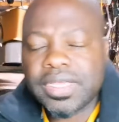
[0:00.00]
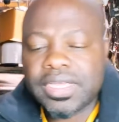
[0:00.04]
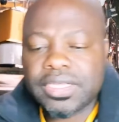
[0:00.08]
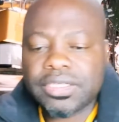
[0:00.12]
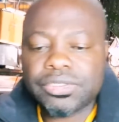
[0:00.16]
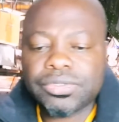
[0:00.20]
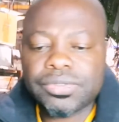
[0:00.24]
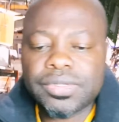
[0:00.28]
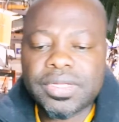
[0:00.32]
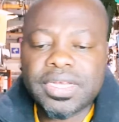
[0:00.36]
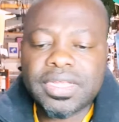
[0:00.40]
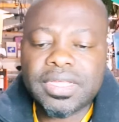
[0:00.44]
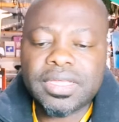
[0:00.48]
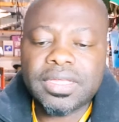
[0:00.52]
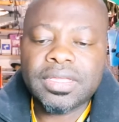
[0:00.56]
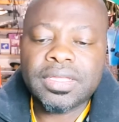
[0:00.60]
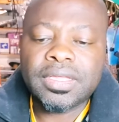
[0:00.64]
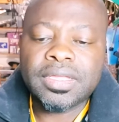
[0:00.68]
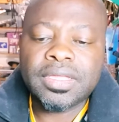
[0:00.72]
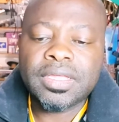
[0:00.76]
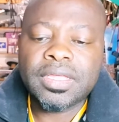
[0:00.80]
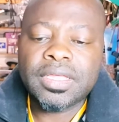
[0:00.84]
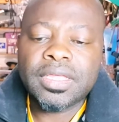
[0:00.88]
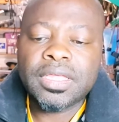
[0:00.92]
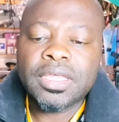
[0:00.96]
actually.
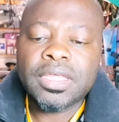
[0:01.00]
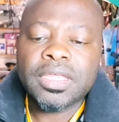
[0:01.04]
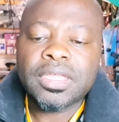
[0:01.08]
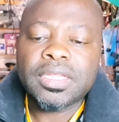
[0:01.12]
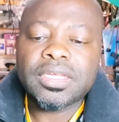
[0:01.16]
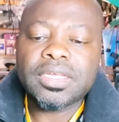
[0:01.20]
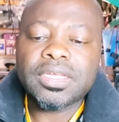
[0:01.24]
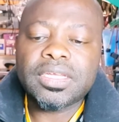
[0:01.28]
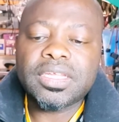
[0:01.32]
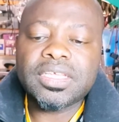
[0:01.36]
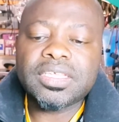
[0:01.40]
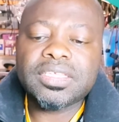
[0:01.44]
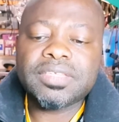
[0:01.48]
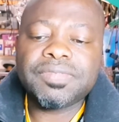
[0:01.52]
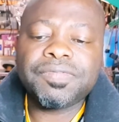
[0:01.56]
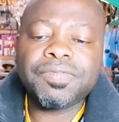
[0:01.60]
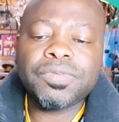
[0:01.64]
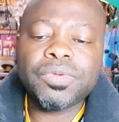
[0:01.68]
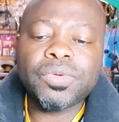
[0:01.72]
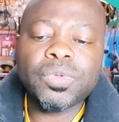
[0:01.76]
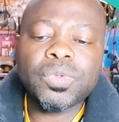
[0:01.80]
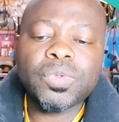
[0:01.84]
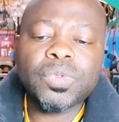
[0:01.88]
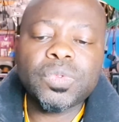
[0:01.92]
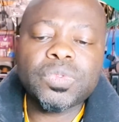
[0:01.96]
This
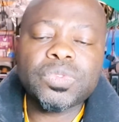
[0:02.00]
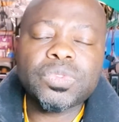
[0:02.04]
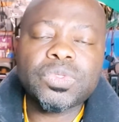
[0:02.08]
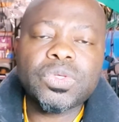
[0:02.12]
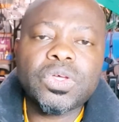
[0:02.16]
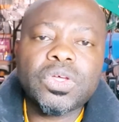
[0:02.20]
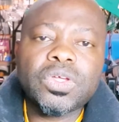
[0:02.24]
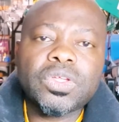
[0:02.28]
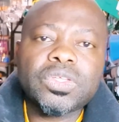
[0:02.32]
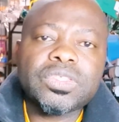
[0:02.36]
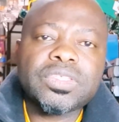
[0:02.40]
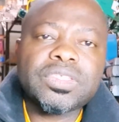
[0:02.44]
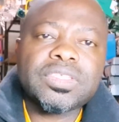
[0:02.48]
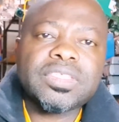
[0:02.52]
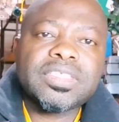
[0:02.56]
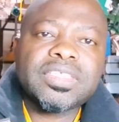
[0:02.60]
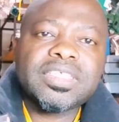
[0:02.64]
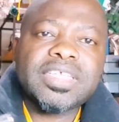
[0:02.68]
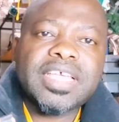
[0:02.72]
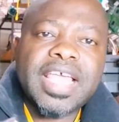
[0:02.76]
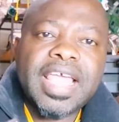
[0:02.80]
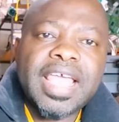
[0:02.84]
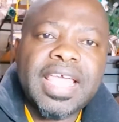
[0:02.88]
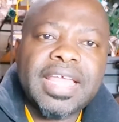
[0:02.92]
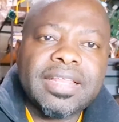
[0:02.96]
fuse got
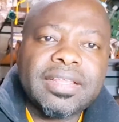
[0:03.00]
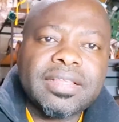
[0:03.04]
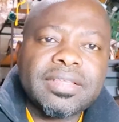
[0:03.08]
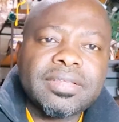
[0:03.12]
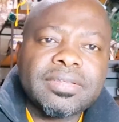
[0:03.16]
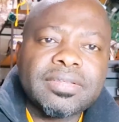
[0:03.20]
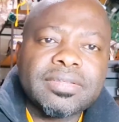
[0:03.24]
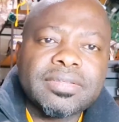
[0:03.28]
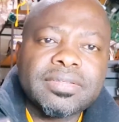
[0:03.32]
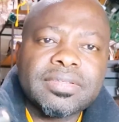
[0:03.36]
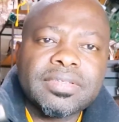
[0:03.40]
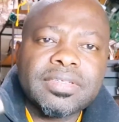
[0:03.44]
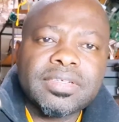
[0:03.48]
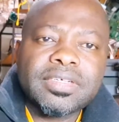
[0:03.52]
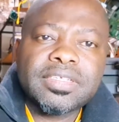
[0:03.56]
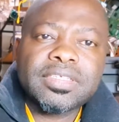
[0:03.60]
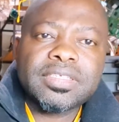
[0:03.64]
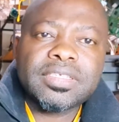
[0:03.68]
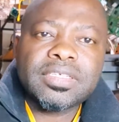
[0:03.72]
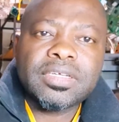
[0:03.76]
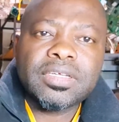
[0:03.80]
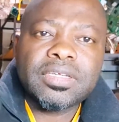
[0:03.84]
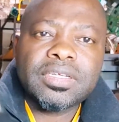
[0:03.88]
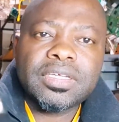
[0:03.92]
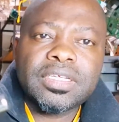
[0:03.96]
10
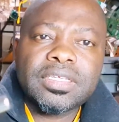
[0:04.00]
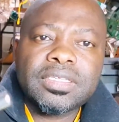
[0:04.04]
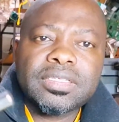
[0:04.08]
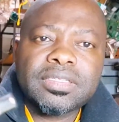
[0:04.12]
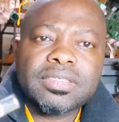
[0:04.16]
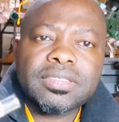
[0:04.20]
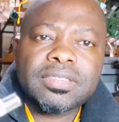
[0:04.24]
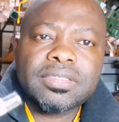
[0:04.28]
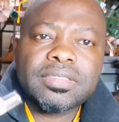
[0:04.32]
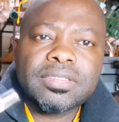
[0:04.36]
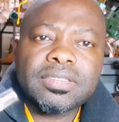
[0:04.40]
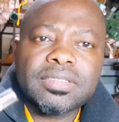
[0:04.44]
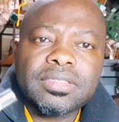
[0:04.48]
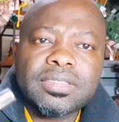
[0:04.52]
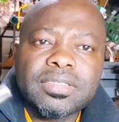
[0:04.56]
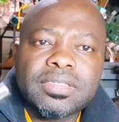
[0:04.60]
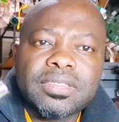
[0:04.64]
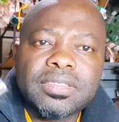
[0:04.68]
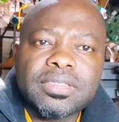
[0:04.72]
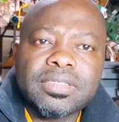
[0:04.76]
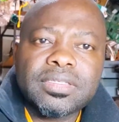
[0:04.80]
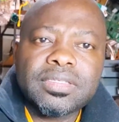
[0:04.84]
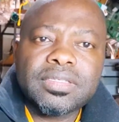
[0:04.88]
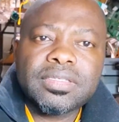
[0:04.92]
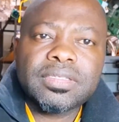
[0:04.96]
written on it.
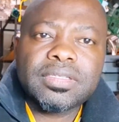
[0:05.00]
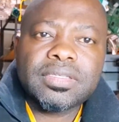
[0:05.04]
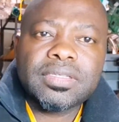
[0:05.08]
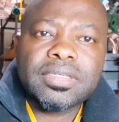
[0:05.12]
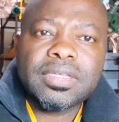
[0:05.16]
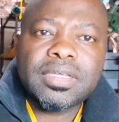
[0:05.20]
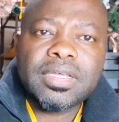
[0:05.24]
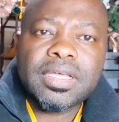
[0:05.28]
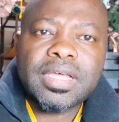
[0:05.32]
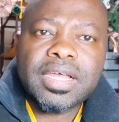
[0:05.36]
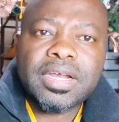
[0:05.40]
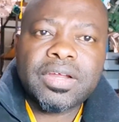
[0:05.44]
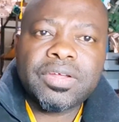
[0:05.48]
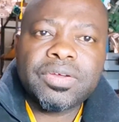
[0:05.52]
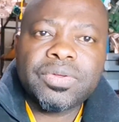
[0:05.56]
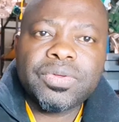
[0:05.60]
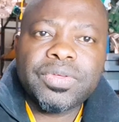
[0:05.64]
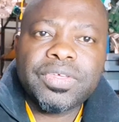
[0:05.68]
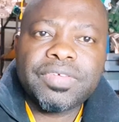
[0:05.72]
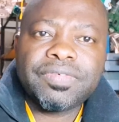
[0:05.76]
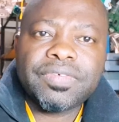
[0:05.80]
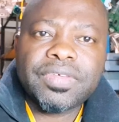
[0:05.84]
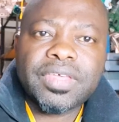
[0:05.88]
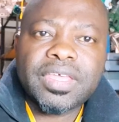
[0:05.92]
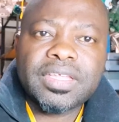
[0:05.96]
I don't know
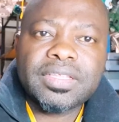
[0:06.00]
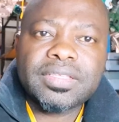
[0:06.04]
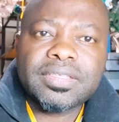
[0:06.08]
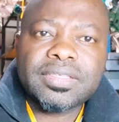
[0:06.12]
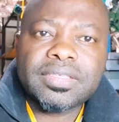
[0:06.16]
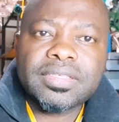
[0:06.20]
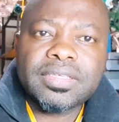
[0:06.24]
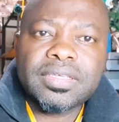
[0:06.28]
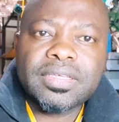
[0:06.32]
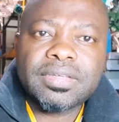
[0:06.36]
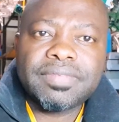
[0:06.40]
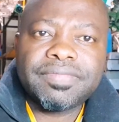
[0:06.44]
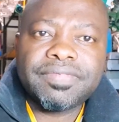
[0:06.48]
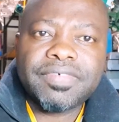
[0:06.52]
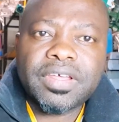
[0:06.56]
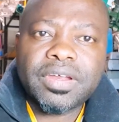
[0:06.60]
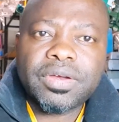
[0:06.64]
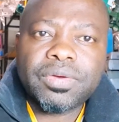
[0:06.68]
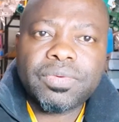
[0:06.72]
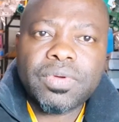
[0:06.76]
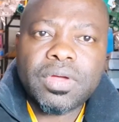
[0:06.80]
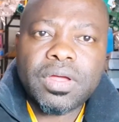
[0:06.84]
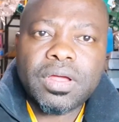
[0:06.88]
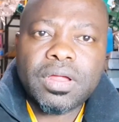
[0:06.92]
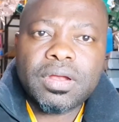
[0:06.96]
if you can see it very
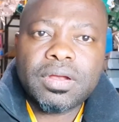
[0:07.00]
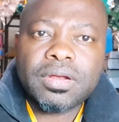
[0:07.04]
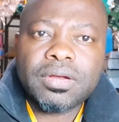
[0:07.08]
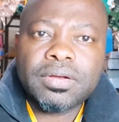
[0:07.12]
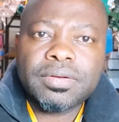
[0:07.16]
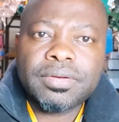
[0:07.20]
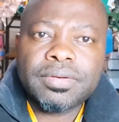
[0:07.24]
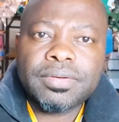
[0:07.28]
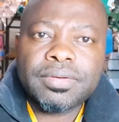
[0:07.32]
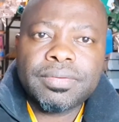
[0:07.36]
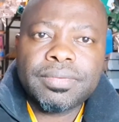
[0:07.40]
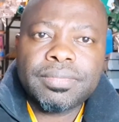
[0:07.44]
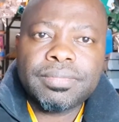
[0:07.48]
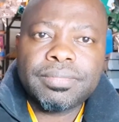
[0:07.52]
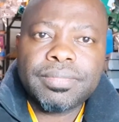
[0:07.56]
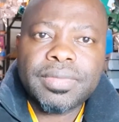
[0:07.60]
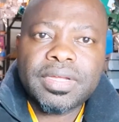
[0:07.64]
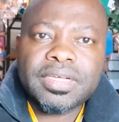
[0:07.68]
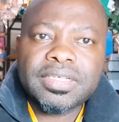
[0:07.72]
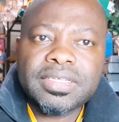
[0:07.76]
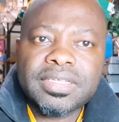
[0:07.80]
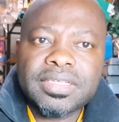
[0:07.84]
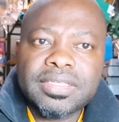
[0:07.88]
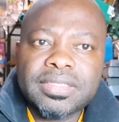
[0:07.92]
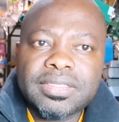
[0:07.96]
well,
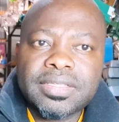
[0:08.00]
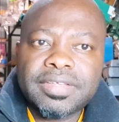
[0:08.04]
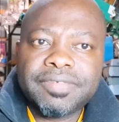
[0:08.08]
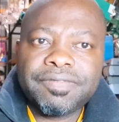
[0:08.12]
but this is the